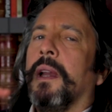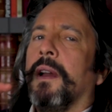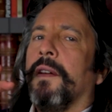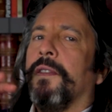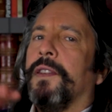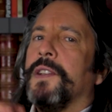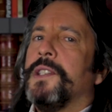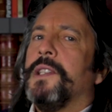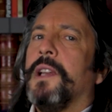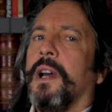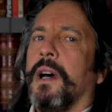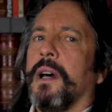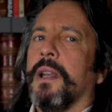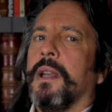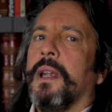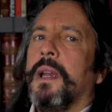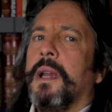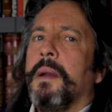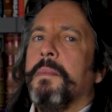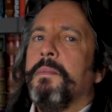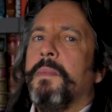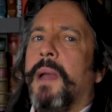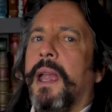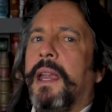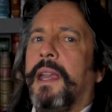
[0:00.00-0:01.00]
For a start,
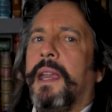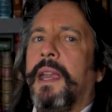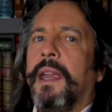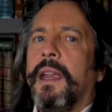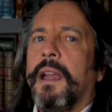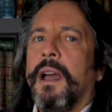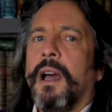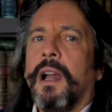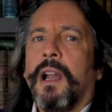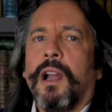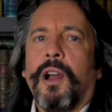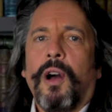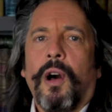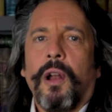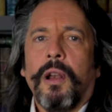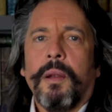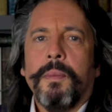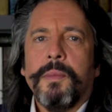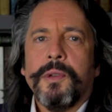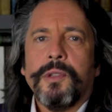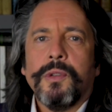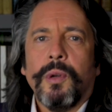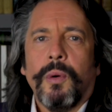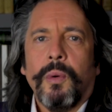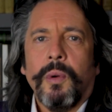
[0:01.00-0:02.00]
making a
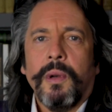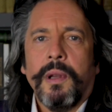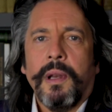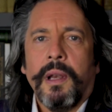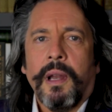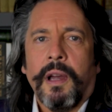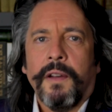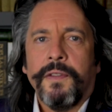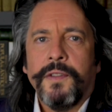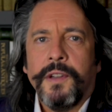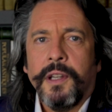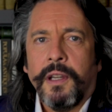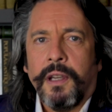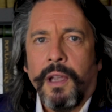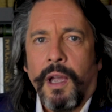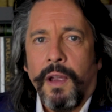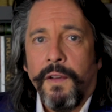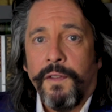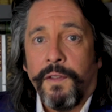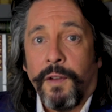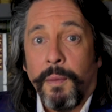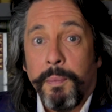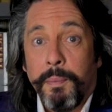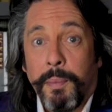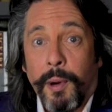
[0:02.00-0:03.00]
column tall enough to go
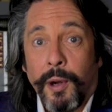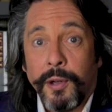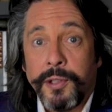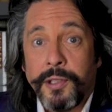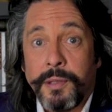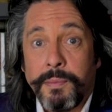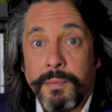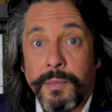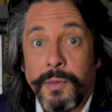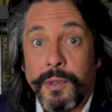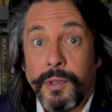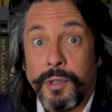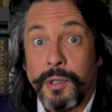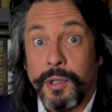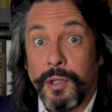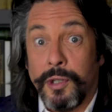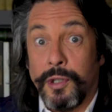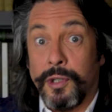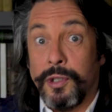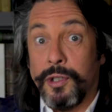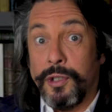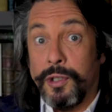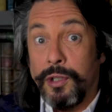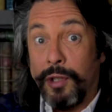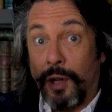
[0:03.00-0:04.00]
from bottom to
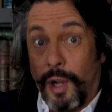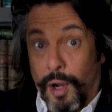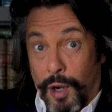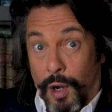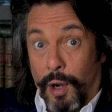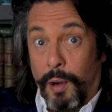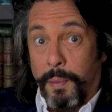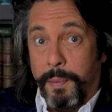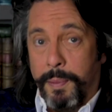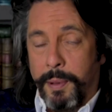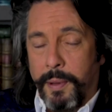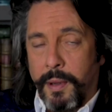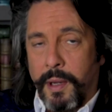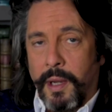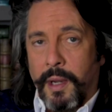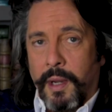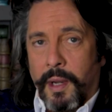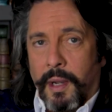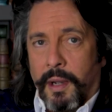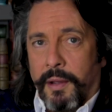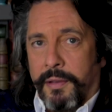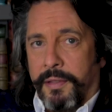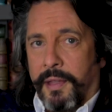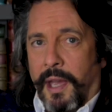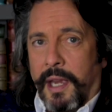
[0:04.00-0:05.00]
top,
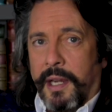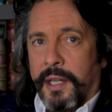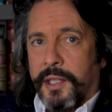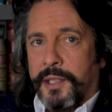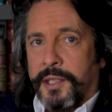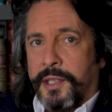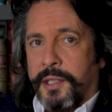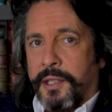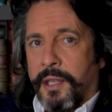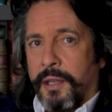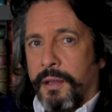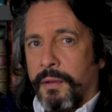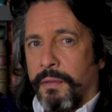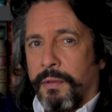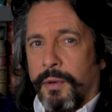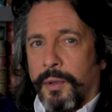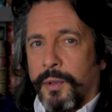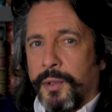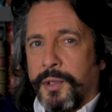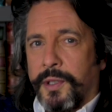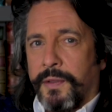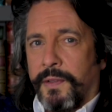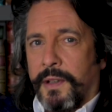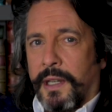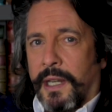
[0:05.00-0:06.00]
thanks to the
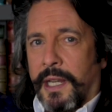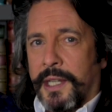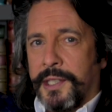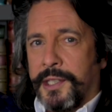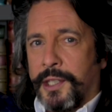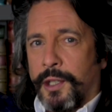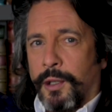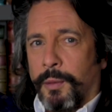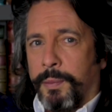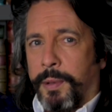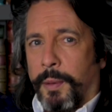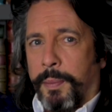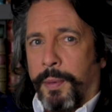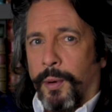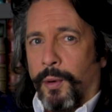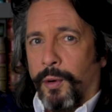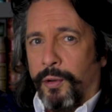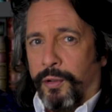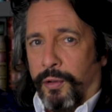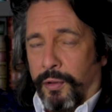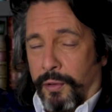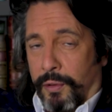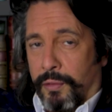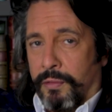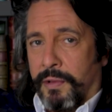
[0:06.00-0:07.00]
rules of classical
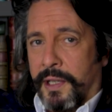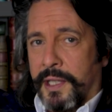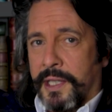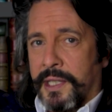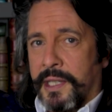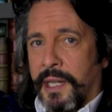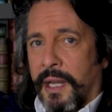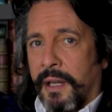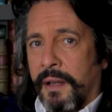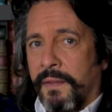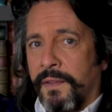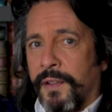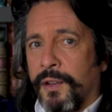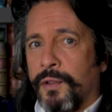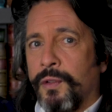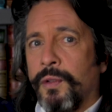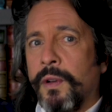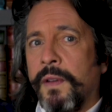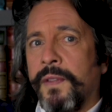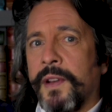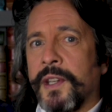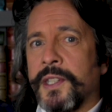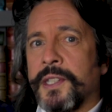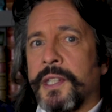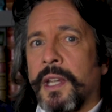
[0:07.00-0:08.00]
proportion, or written down in
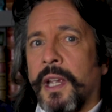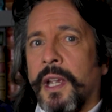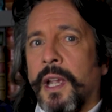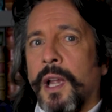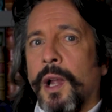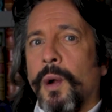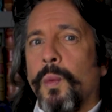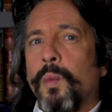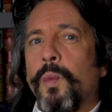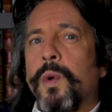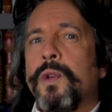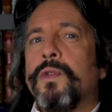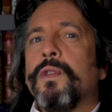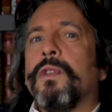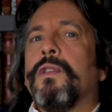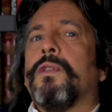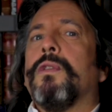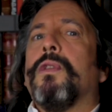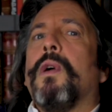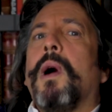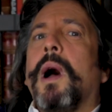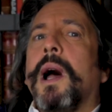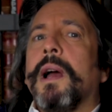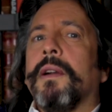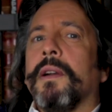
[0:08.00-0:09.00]
Vitruvius, would
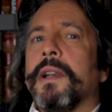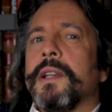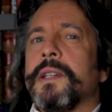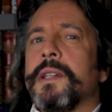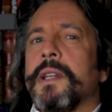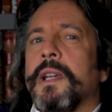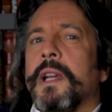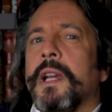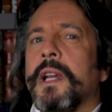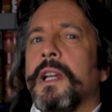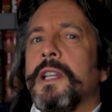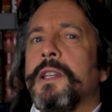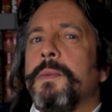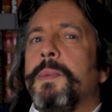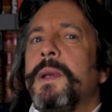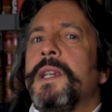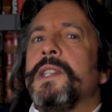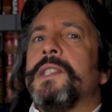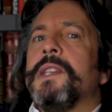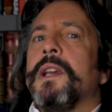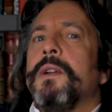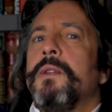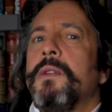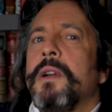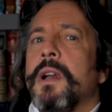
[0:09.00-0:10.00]
require it to be
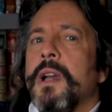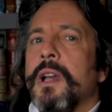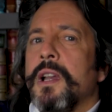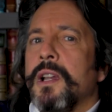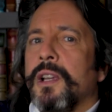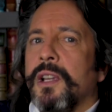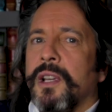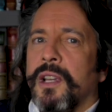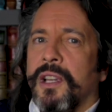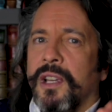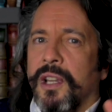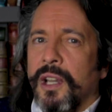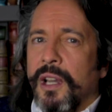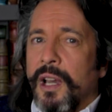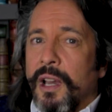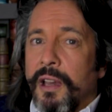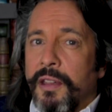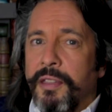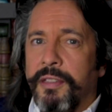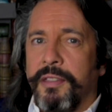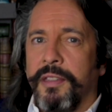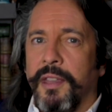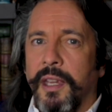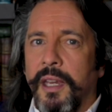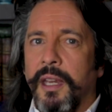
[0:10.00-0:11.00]
so
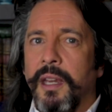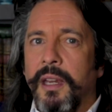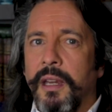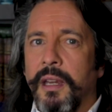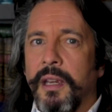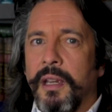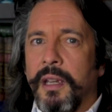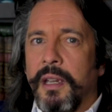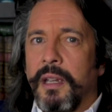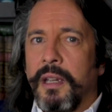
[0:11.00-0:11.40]
girthy